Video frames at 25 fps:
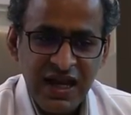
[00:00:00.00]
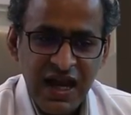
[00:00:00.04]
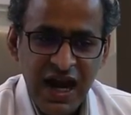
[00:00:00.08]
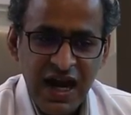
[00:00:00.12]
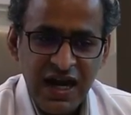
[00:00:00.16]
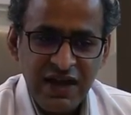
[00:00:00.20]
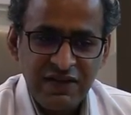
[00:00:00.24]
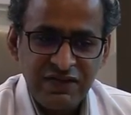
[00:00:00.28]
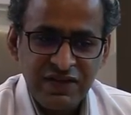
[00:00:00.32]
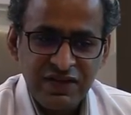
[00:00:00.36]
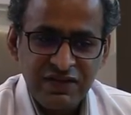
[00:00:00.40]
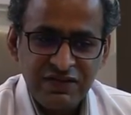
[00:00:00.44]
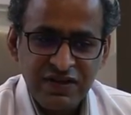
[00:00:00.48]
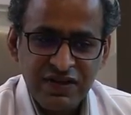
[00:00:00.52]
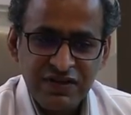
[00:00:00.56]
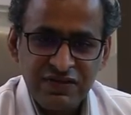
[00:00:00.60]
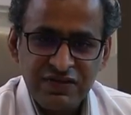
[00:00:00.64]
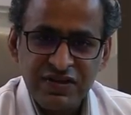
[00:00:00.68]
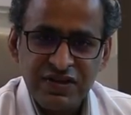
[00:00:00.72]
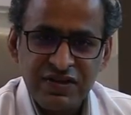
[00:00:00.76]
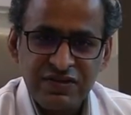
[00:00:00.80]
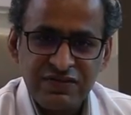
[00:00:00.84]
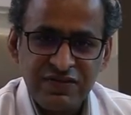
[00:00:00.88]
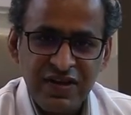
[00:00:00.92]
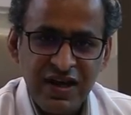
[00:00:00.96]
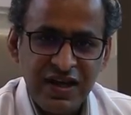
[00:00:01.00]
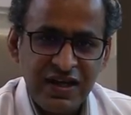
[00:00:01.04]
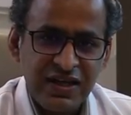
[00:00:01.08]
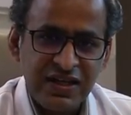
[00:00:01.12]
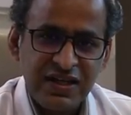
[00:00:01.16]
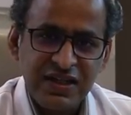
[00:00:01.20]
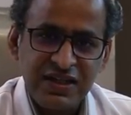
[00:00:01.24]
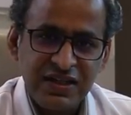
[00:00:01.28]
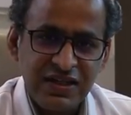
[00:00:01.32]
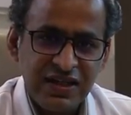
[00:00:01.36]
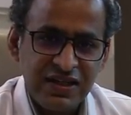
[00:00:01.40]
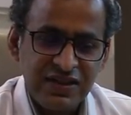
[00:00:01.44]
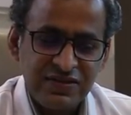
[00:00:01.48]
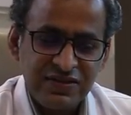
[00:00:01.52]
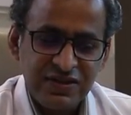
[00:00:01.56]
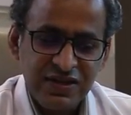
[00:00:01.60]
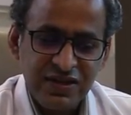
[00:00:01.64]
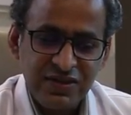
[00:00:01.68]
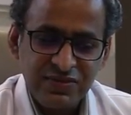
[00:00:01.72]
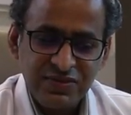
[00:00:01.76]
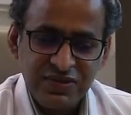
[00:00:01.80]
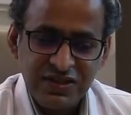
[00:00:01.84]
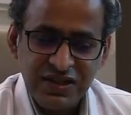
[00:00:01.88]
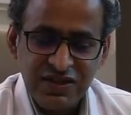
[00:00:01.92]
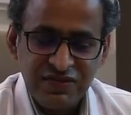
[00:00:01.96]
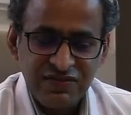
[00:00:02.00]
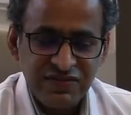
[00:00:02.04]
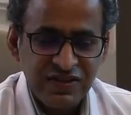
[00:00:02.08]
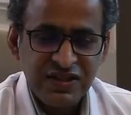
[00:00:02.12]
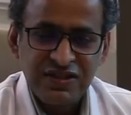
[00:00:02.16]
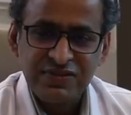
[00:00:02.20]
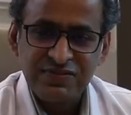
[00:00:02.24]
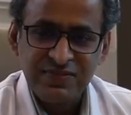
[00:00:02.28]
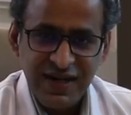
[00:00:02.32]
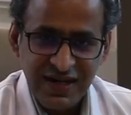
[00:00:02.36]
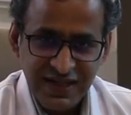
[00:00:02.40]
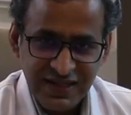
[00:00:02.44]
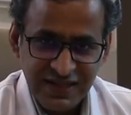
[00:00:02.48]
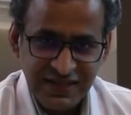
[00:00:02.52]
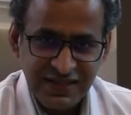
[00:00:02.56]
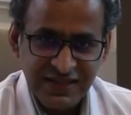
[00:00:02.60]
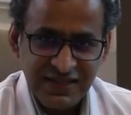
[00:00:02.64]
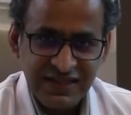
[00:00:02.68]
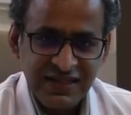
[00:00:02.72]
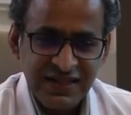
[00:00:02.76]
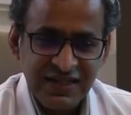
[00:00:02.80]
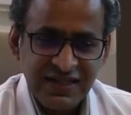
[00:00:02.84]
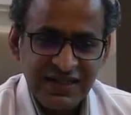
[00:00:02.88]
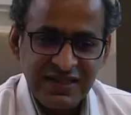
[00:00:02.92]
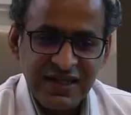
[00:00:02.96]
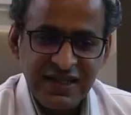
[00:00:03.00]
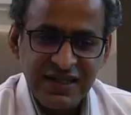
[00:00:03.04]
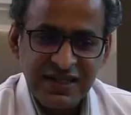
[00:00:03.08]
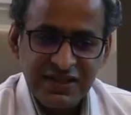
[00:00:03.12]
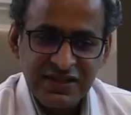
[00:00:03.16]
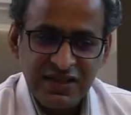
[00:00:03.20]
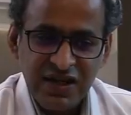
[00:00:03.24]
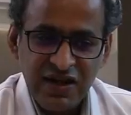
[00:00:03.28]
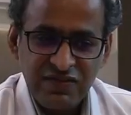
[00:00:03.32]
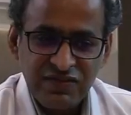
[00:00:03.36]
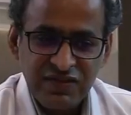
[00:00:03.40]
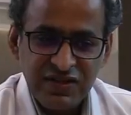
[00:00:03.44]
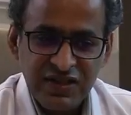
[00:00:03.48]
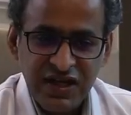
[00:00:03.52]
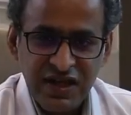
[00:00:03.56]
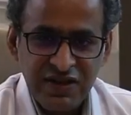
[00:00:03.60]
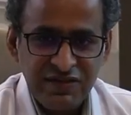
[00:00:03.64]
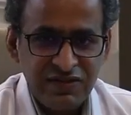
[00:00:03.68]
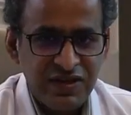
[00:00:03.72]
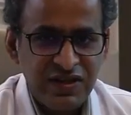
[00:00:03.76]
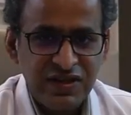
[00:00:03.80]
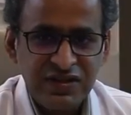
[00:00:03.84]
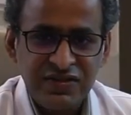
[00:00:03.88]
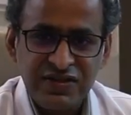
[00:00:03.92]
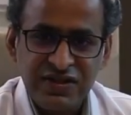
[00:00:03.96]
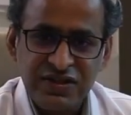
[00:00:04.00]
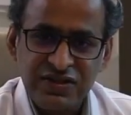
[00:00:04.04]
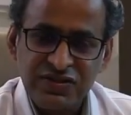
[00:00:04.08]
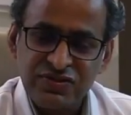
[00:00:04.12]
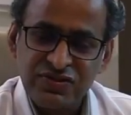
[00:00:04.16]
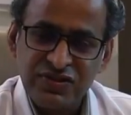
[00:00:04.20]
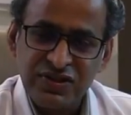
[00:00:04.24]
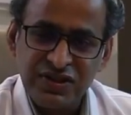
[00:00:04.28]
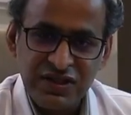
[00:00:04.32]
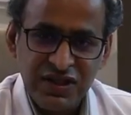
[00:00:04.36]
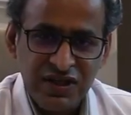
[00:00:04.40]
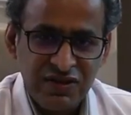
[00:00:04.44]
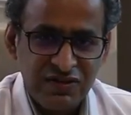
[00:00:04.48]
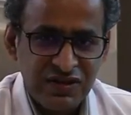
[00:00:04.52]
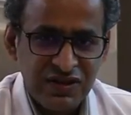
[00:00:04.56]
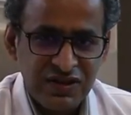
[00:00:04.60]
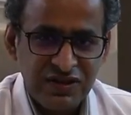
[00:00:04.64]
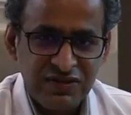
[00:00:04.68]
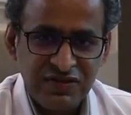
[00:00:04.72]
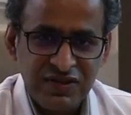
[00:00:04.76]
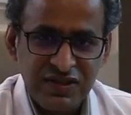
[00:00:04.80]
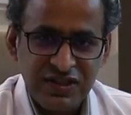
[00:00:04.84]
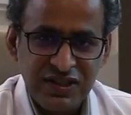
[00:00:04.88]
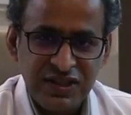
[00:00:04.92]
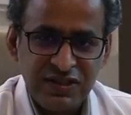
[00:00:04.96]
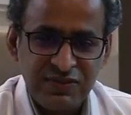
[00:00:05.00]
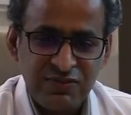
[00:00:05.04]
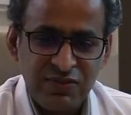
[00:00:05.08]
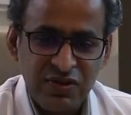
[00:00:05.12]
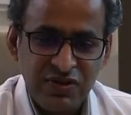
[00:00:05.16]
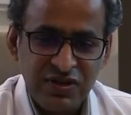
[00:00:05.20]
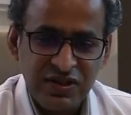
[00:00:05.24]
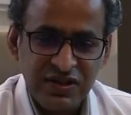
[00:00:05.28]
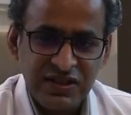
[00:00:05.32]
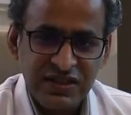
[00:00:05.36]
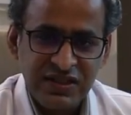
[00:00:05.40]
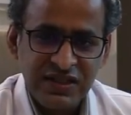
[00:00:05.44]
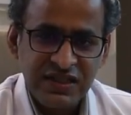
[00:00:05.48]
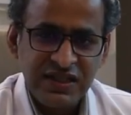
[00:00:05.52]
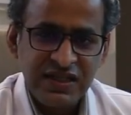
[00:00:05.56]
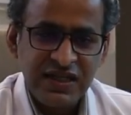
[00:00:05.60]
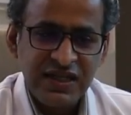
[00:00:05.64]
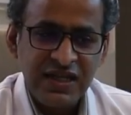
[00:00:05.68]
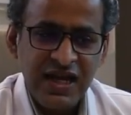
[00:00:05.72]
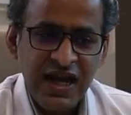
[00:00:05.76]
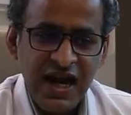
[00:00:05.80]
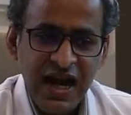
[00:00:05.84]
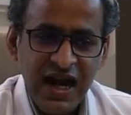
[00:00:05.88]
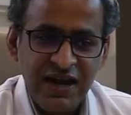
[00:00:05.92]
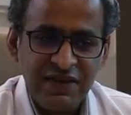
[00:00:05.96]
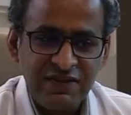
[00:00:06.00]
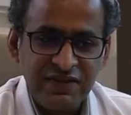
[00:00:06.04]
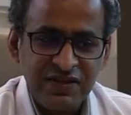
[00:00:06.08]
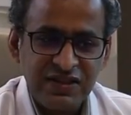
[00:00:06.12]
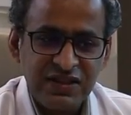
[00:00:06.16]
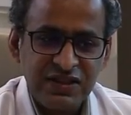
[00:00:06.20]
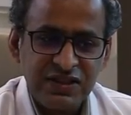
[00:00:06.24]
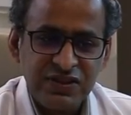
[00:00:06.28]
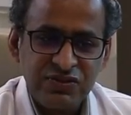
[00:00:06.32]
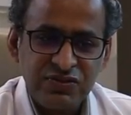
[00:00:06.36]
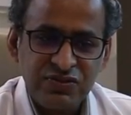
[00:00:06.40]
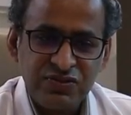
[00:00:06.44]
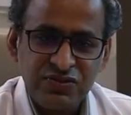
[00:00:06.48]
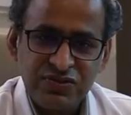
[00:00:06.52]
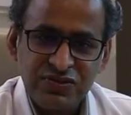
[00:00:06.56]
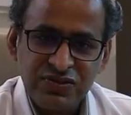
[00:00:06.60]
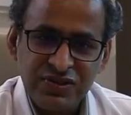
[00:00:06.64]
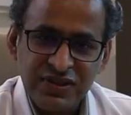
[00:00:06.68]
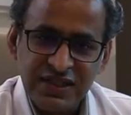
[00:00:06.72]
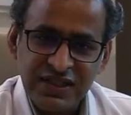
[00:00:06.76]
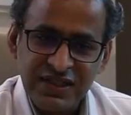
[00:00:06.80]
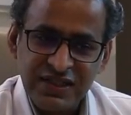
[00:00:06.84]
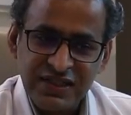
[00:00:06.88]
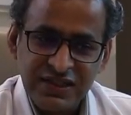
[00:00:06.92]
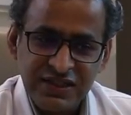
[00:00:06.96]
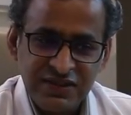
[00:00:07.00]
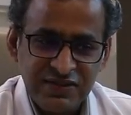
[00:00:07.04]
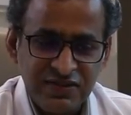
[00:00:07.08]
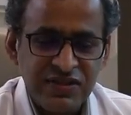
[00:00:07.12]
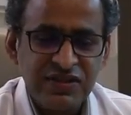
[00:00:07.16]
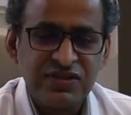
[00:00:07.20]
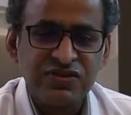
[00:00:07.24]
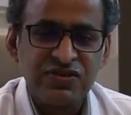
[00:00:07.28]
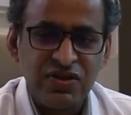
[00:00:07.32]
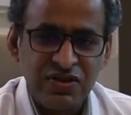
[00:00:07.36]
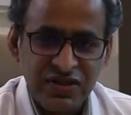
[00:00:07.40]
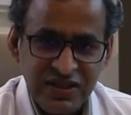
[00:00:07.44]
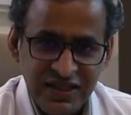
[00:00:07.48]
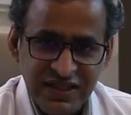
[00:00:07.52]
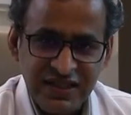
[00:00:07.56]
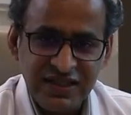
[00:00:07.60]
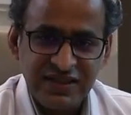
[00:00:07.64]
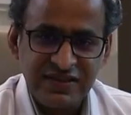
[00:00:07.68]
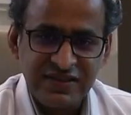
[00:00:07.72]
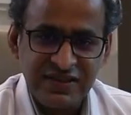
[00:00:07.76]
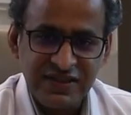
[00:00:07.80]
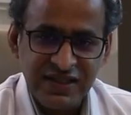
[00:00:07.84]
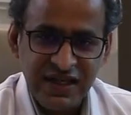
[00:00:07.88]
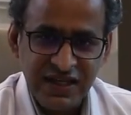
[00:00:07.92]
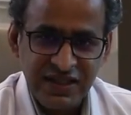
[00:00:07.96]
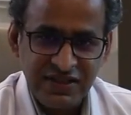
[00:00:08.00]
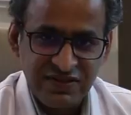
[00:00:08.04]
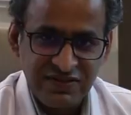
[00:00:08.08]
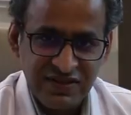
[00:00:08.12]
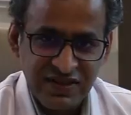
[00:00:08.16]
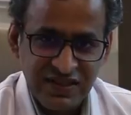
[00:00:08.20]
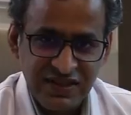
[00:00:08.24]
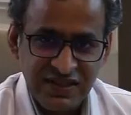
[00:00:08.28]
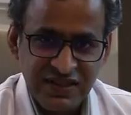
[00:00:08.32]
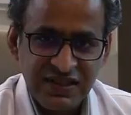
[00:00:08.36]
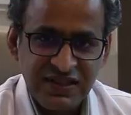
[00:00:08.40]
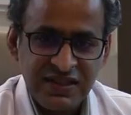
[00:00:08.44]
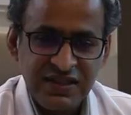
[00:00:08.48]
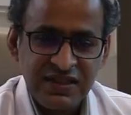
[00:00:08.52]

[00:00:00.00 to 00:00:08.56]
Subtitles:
And fever in viral illness comes in a fixed pattern. That is, after every 6 to 8 hours, it will keep on occurring. And within 2 to 3 days, it will start decreasing as well.